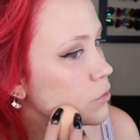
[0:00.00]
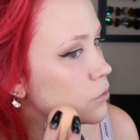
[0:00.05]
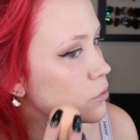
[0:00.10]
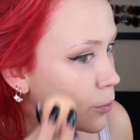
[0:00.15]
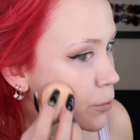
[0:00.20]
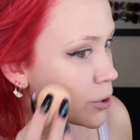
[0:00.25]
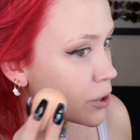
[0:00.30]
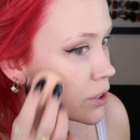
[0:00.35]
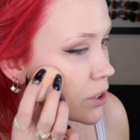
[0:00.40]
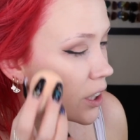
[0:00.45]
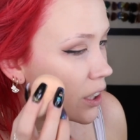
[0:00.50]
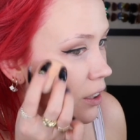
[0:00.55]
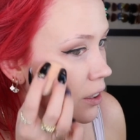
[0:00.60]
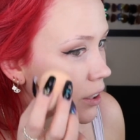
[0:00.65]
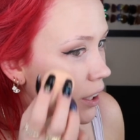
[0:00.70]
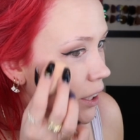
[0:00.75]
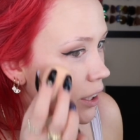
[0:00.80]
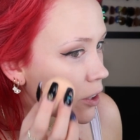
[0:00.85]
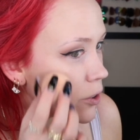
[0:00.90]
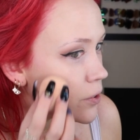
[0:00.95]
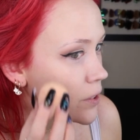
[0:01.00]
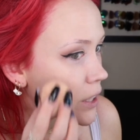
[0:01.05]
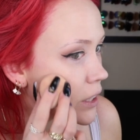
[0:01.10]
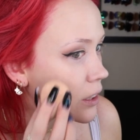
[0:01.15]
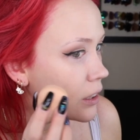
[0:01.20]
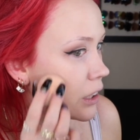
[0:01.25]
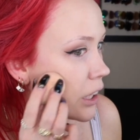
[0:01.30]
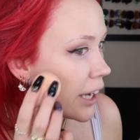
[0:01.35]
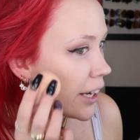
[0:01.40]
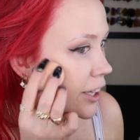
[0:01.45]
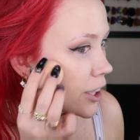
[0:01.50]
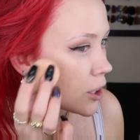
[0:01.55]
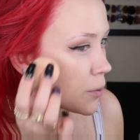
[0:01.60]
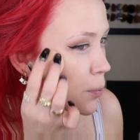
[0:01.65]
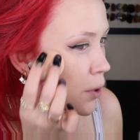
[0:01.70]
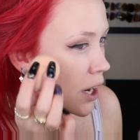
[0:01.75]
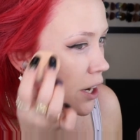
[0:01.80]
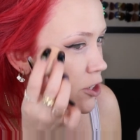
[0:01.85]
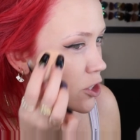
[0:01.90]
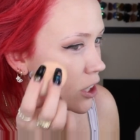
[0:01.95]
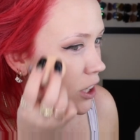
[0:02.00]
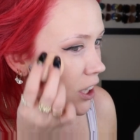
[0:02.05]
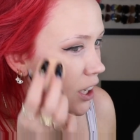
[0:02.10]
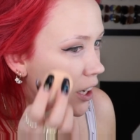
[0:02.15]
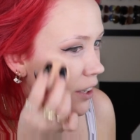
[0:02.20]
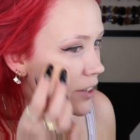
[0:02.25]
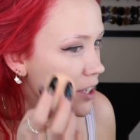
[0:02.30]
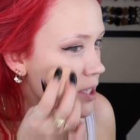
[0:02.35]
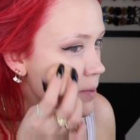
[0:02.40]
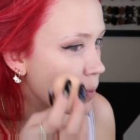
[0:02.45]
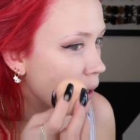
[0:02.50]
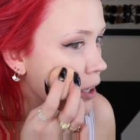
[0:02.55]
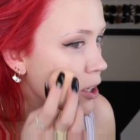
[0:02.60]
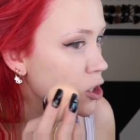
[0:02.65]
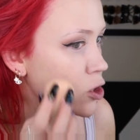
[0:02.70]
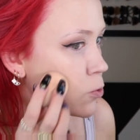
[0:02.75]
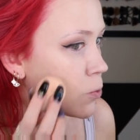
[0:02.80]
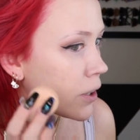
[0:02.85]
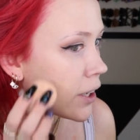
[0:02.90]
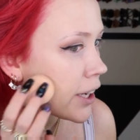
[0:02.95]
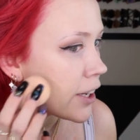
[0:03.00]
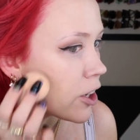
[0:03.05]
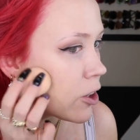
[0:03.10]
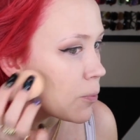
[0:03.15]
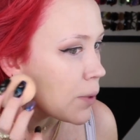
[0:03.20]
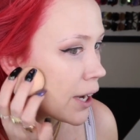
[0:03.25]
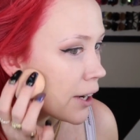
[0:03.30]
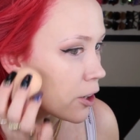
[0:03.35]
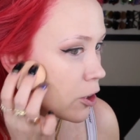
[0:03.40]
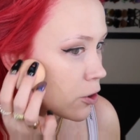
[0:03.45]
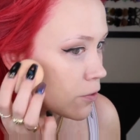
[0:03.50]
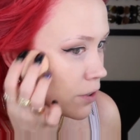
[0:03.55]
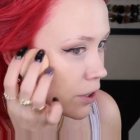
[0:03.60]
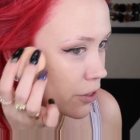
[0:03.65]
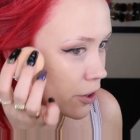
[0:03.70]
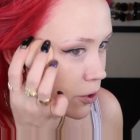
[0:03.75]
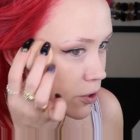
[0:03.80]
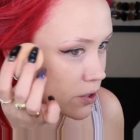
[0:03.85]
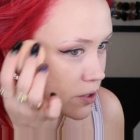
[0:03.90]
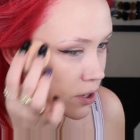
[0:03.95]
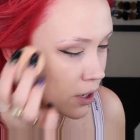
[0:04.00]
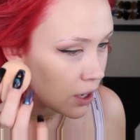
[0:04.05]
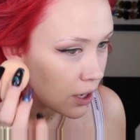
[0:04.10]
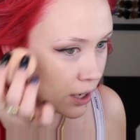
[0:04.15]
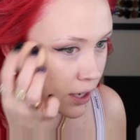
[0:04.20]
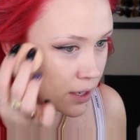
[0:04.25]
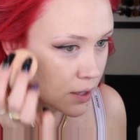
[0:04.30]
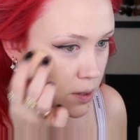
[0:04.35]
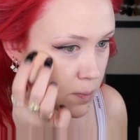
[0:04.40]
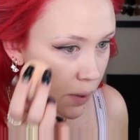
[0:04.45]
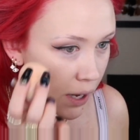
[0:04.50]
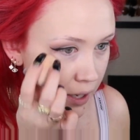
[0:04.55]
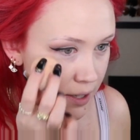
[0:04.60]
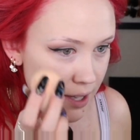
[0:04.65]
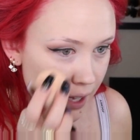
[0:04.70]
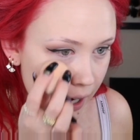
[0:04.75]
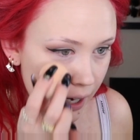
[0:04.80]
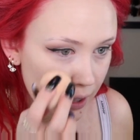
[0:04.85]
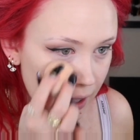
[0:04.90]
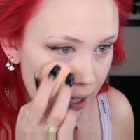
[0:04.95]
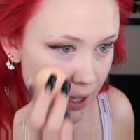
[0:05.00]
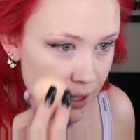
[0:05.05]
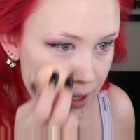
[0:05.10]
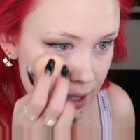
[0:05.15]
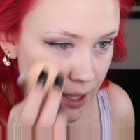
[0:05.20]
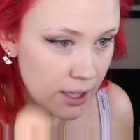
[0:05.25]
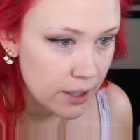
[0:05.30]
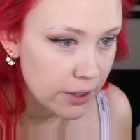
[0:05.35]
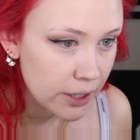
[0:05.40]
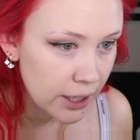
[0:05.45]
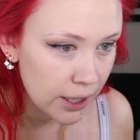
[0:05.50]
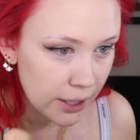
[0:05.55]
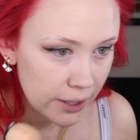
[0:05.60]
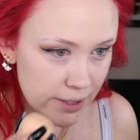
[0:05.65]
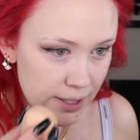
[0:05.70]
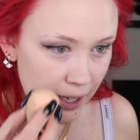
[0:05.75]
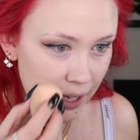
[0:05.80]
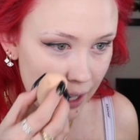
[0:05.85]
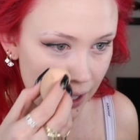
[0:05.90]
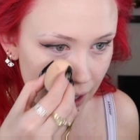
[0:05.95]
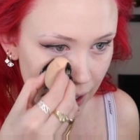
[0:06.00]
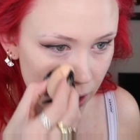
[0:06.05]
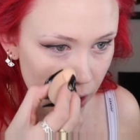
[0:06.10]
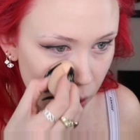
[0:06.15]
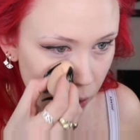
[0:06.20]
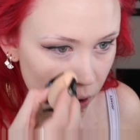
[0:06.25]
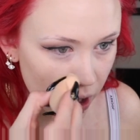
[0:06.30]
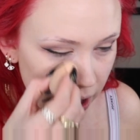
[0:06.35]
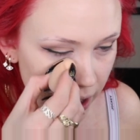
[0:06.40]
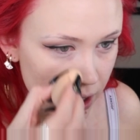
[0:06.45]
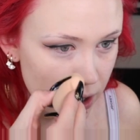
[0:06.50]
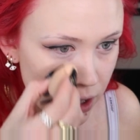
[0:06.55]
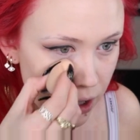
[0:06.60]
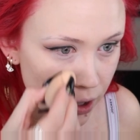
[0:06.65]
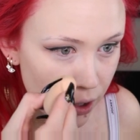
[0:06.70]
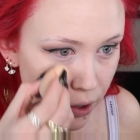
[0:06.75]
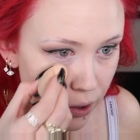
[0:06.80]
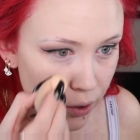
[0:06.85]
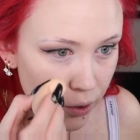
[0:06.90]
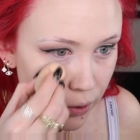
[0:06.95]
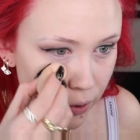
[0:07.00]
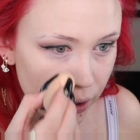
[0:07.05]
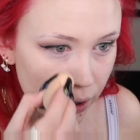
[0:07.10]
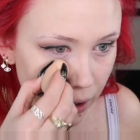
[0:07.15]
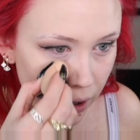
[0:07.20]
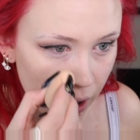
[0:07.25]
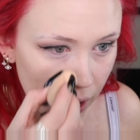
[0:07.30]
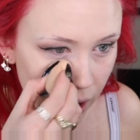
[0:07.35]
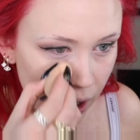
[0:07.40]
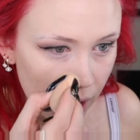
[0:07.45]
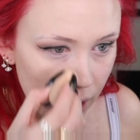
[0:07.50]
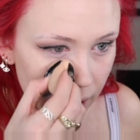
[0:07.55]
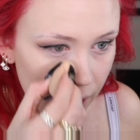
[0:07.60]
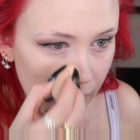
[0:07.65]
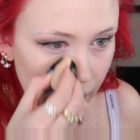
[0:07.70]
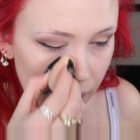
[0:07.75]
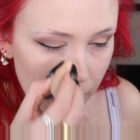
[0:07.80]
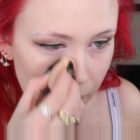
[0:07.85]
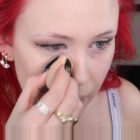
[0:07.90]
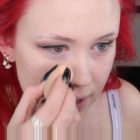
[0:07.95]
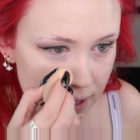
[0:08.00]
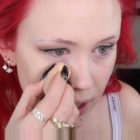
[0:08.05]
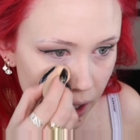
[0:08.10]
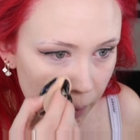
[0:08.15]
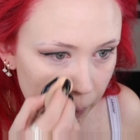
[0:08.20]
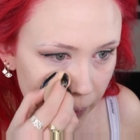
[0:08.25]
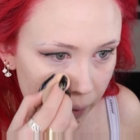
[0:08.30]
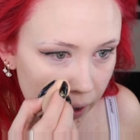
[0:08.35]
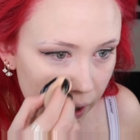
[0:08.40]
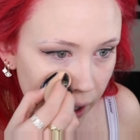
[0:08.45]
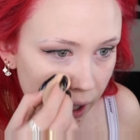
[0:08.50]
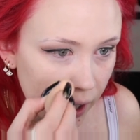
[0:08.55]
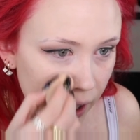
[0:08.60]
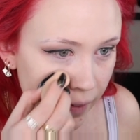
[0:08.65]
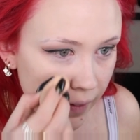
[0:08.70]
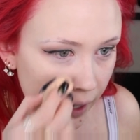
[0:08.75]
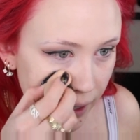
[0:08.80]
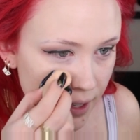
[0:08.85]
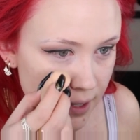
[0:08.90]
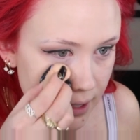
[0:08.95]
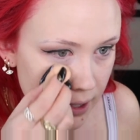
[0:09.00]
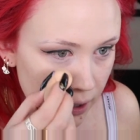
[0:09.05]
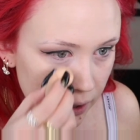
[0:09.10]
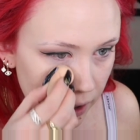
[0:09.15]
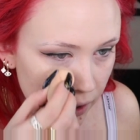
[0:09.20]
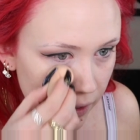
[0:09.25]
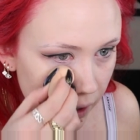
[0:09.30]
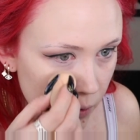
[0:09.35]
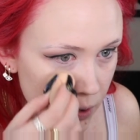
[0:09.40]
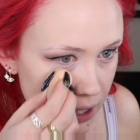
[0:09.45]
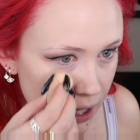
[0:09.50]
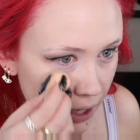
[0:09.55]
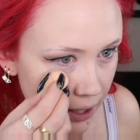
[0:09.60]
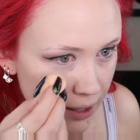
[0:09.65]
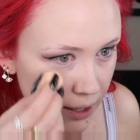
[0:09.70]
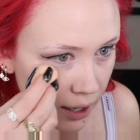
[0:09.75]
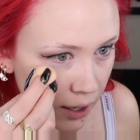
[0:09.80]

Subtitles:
I'm just kind of like using a lighter pressure on the sponge when I go back over those spots that had the concealer, because again, I don't want it to kind of mess up any of that concealer that was laid